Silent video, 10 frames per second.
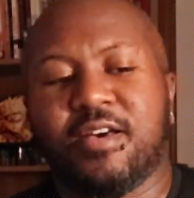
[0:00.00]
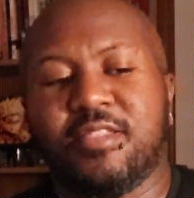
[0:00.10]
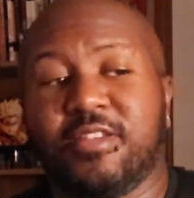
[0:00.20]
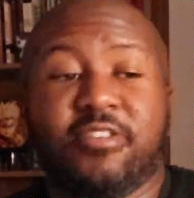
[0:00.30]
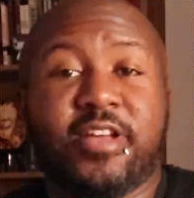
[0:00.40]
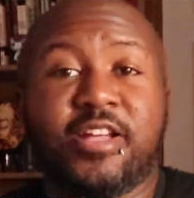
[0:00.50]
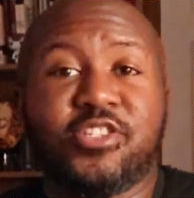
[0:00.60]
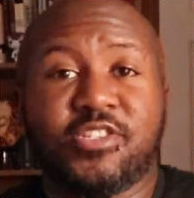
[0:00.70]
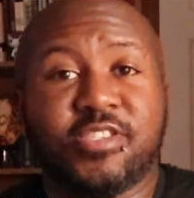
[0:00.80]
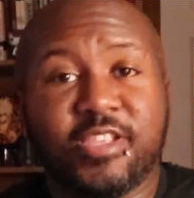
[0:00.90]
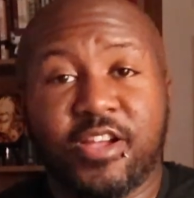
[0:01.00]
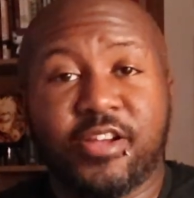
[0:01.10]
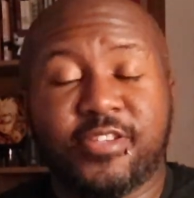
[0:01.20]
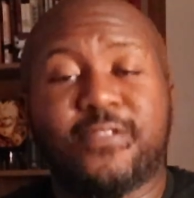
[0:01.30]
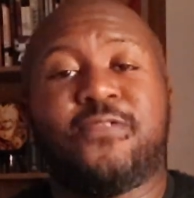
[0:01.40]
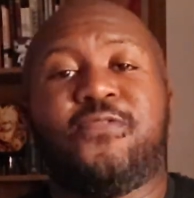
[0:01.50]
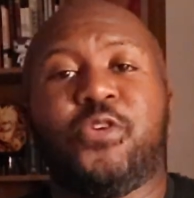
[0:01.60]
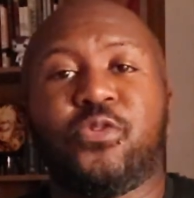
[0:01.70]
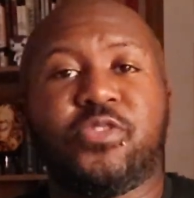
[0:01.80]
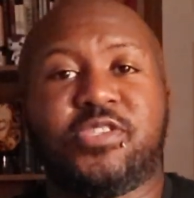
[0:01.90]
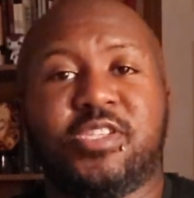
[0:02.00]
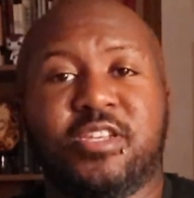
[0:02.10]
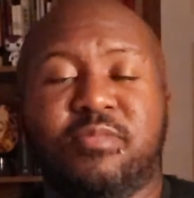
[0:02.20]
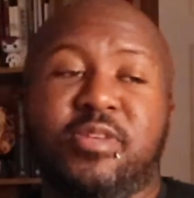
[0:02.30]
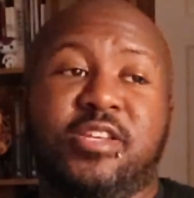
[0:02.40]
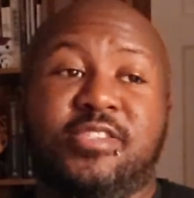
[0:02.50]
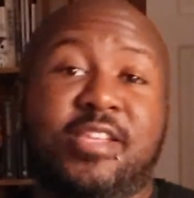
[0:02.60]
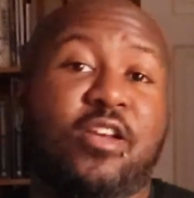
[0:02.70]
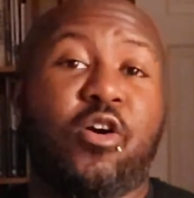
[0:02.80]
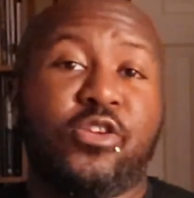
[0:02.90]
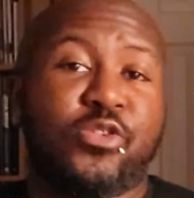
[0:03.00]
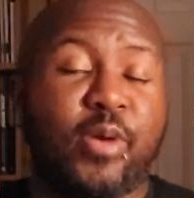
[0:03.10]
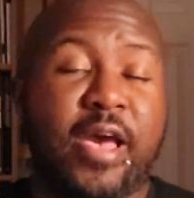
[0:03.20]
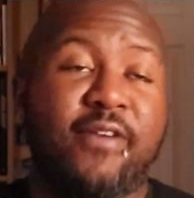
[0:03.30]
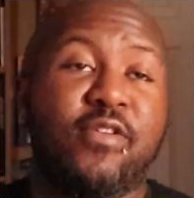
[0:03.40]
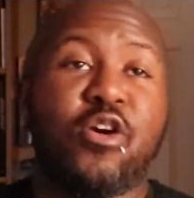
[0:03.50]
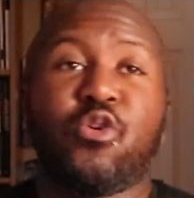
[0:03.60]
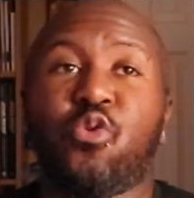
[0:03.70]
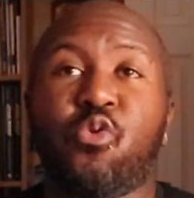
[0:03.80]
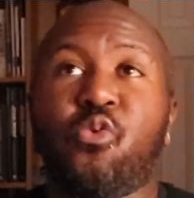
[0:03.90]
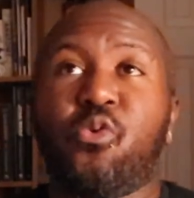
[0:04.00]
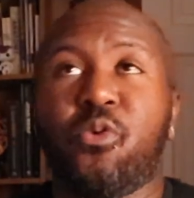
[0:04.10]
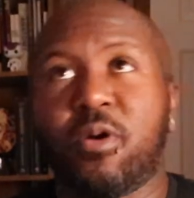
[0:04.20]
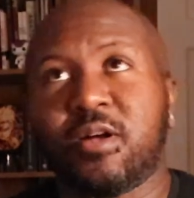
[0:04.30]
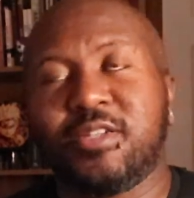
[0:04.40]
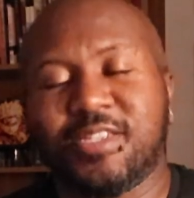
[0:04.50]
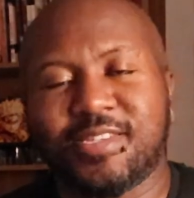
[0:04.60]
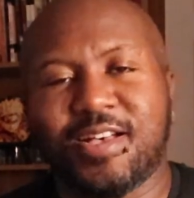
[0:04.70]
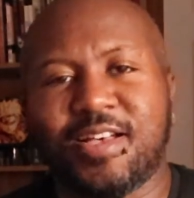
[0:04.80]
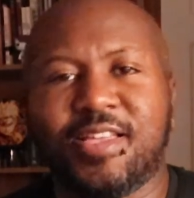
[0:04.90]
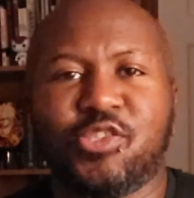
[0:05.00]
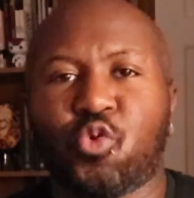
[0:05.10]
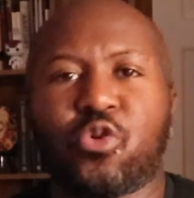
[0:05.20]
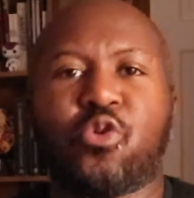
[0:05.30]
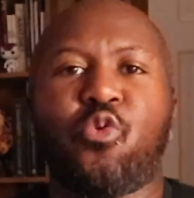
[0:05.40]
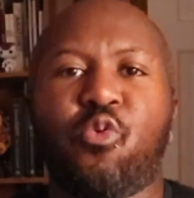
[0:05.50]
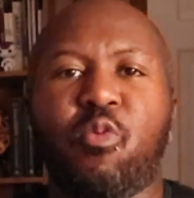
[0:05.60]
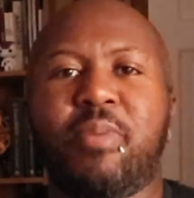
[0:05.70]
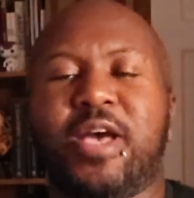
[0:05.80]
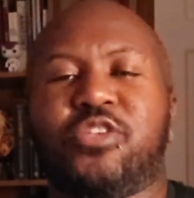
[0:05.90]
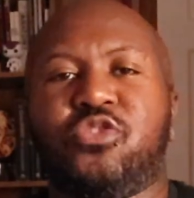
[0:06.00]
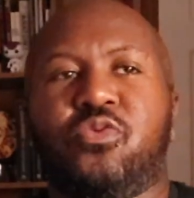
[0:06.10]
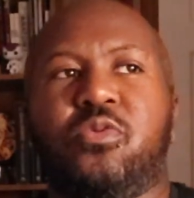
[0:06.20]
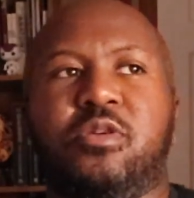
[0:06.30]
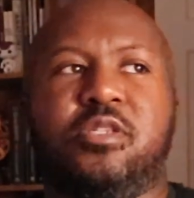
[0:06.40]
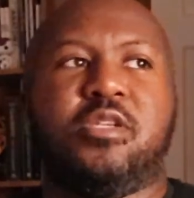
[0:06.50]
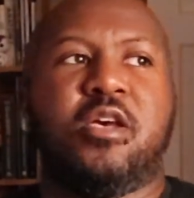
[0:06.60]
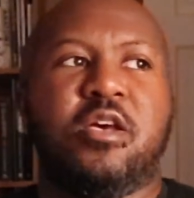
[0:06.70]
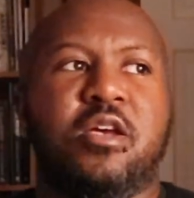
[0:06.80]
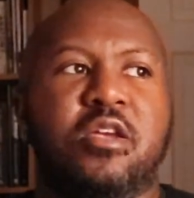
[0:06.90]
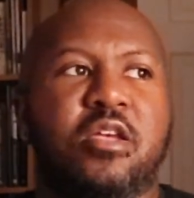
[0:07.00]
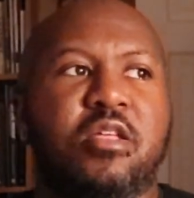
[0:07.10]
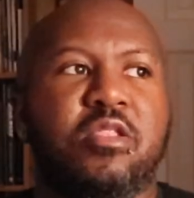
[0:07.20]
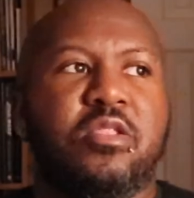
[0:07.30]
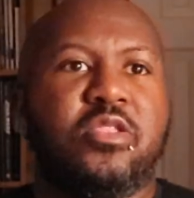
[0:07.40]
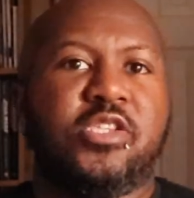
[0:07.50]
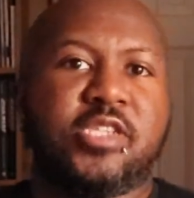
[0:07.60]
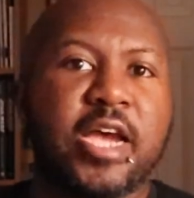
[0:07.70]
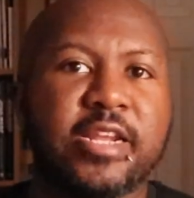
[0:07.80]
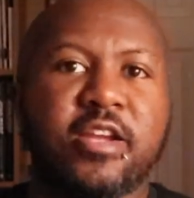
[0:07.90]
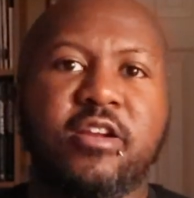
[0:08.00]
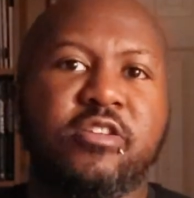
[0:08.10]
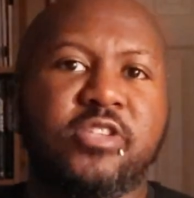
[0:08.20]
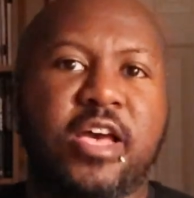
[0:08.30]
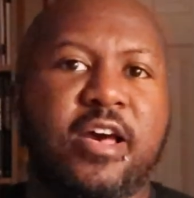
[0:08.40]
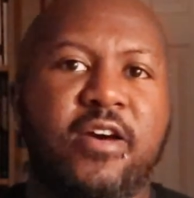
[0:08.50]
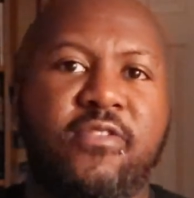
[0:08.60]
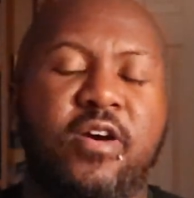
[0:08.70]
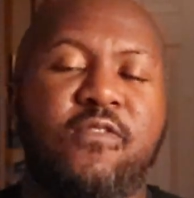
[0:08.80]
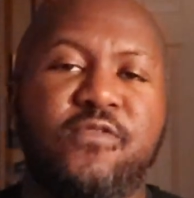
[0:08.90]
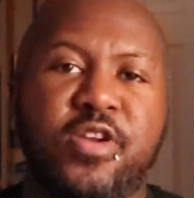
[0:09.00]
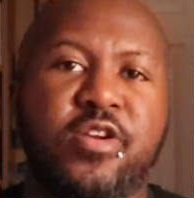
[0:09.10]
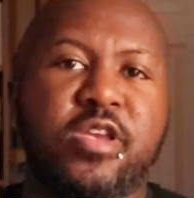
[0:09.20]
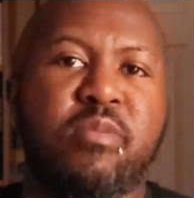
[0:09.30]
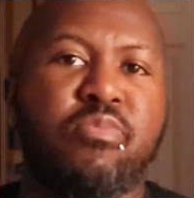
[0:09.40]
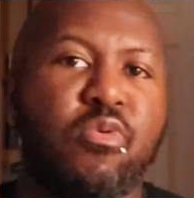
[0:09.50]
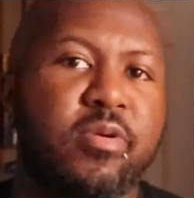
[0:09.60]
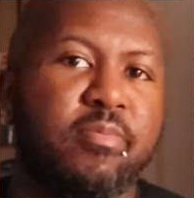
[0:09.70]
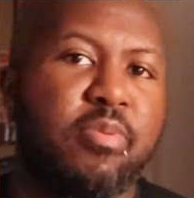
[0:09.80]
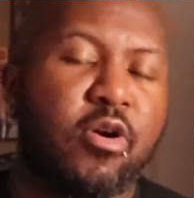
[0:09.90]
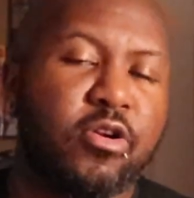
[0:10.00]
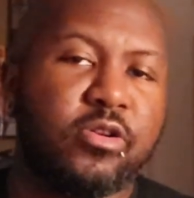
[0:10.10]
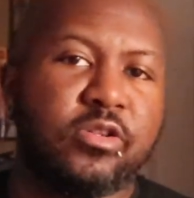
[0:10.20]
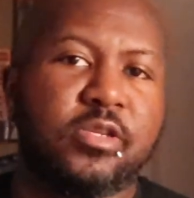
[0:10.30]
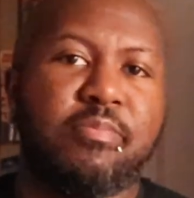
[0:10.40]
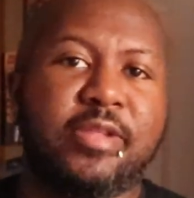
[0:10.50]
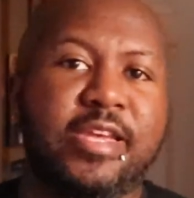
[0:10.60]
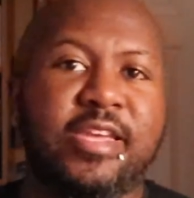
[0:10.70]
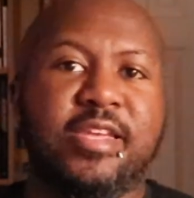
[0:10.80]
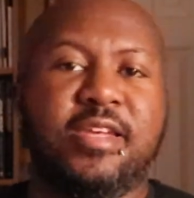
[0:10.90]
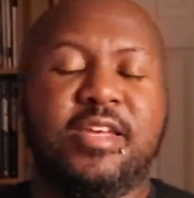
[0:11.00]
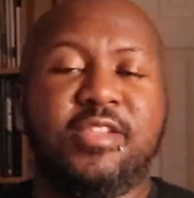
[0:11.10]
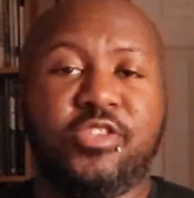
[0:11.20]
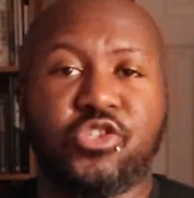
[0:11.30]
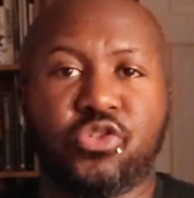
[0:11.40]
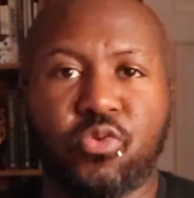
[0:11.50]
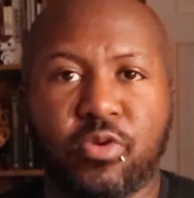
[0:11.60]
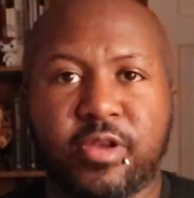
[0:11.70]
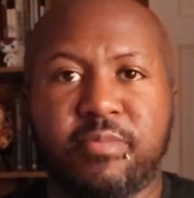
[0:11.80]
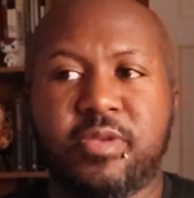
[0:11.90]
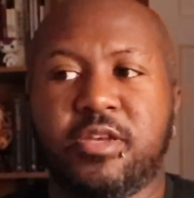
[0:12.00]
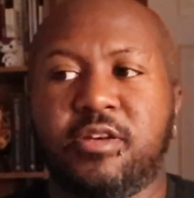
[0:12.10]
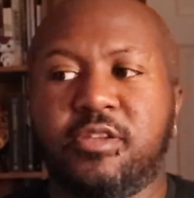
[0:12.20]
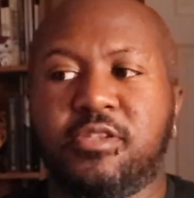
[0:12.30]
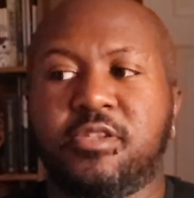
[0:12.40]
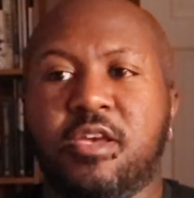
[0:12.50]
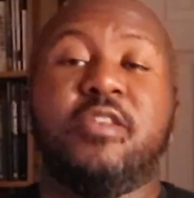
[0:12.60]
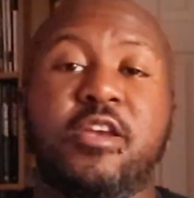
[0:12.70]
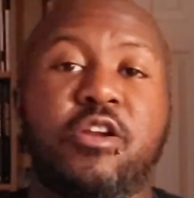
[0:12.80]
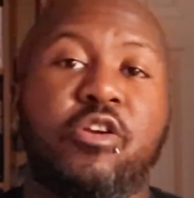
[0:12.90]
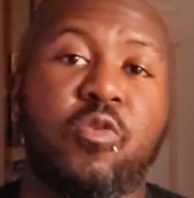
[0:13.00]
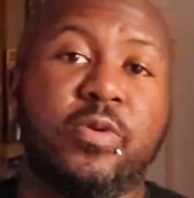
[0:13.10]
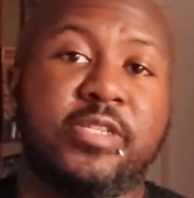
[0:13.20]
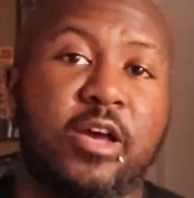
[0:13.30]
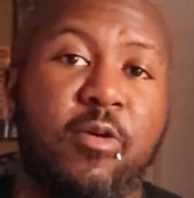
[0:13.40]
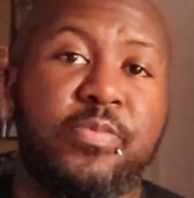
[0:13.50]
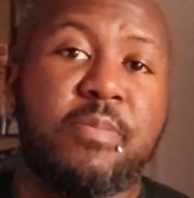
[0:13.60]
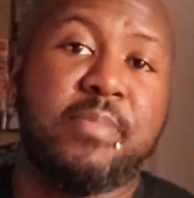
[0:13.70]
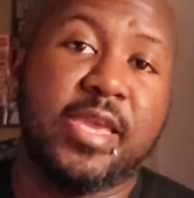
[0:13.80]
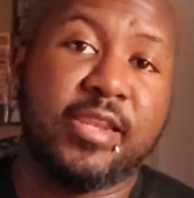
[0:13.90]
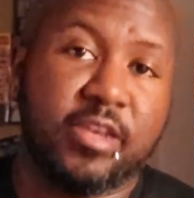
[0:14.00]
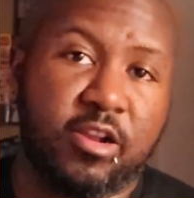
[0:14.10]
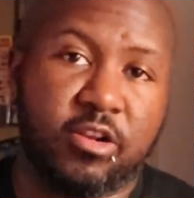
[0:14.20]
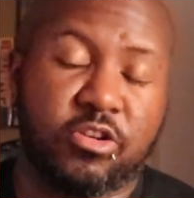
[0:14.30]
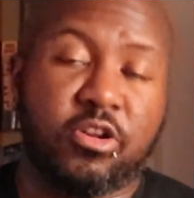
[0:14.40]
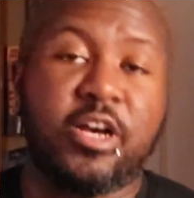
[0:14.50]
They're not just there to fill the scene because they also have cool designs or cool backstories. The side characters have a very important part to play in the story because they are going to help the main character